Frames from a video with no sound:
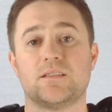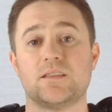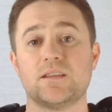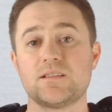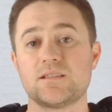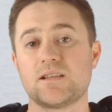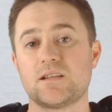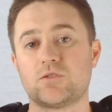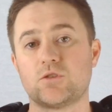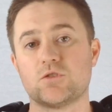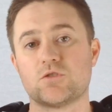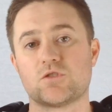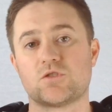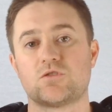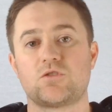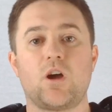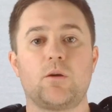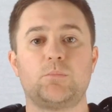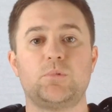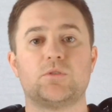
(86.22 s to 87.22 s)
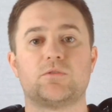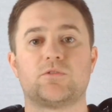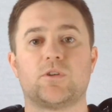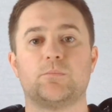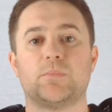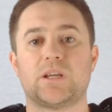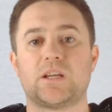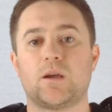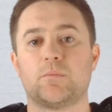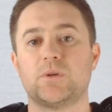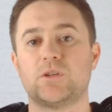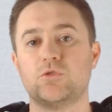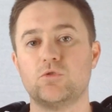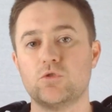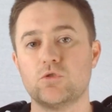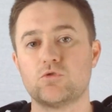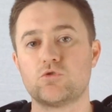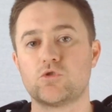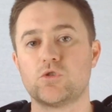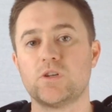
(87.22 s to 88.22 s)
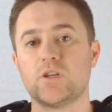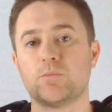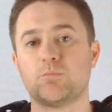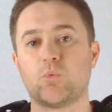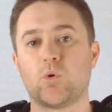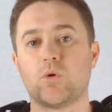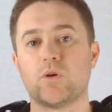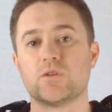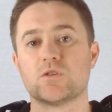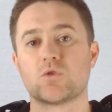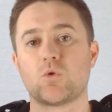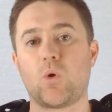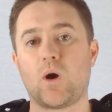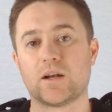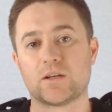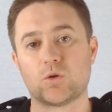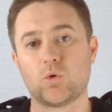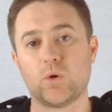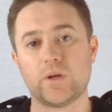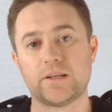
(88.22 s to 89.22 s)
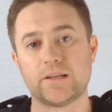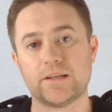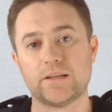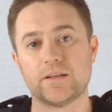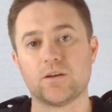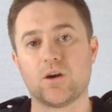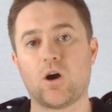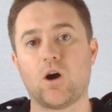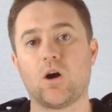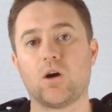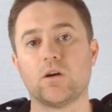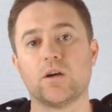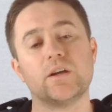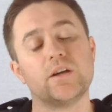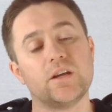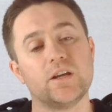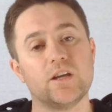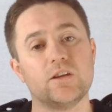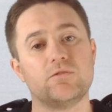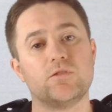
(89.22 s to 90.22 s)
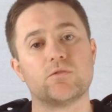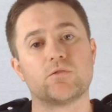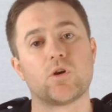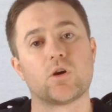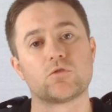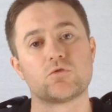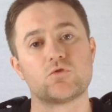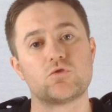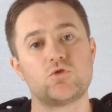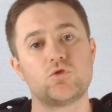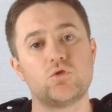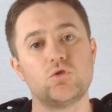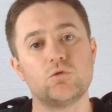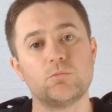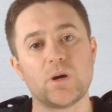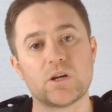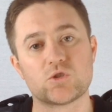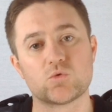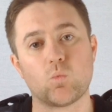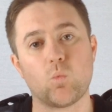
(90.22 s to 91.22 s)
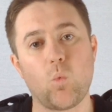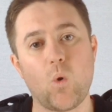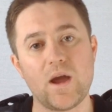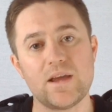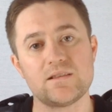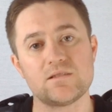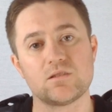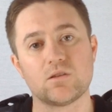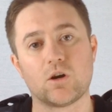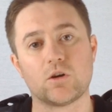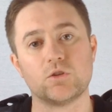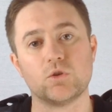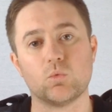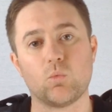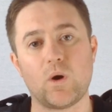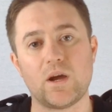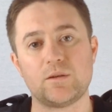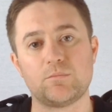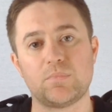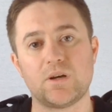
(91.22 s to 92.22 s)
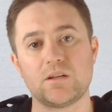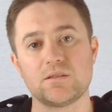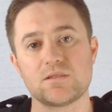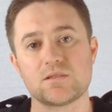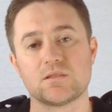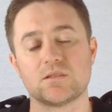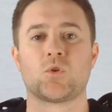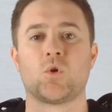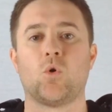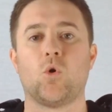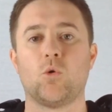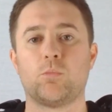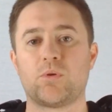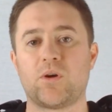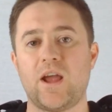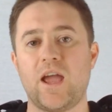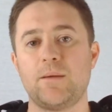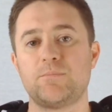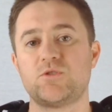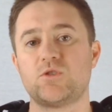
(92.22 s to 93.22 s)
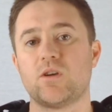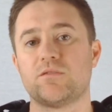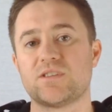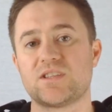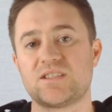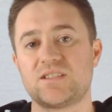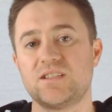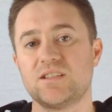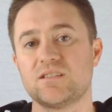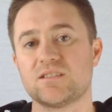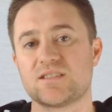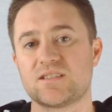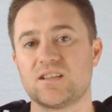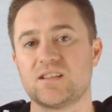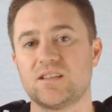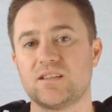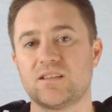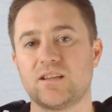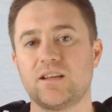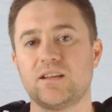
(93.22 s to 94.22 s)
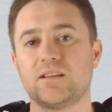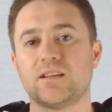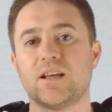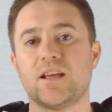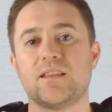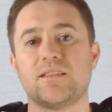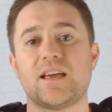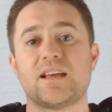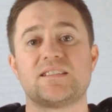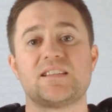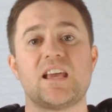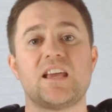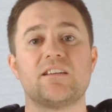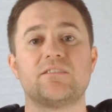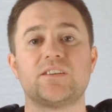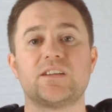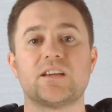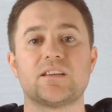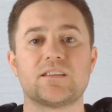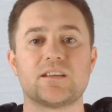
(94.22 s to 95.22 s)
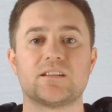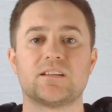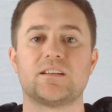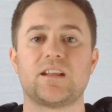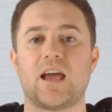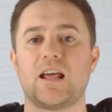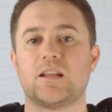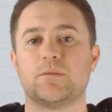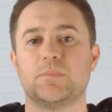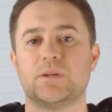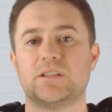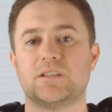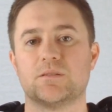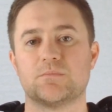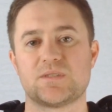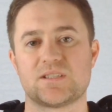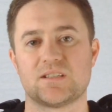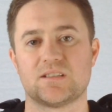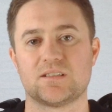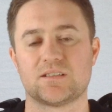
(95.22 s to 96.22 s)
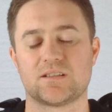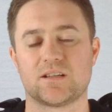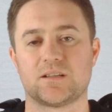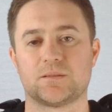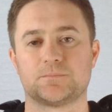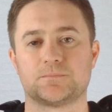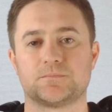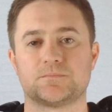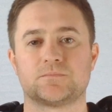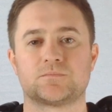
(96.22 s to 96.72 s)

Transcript: The things that could stop you from becoming neutrally buoyant quite quickly are if you've got too much weight on your weight belt, or perhaps you have a steel cylinder that's heavier than an aluminium cylinder.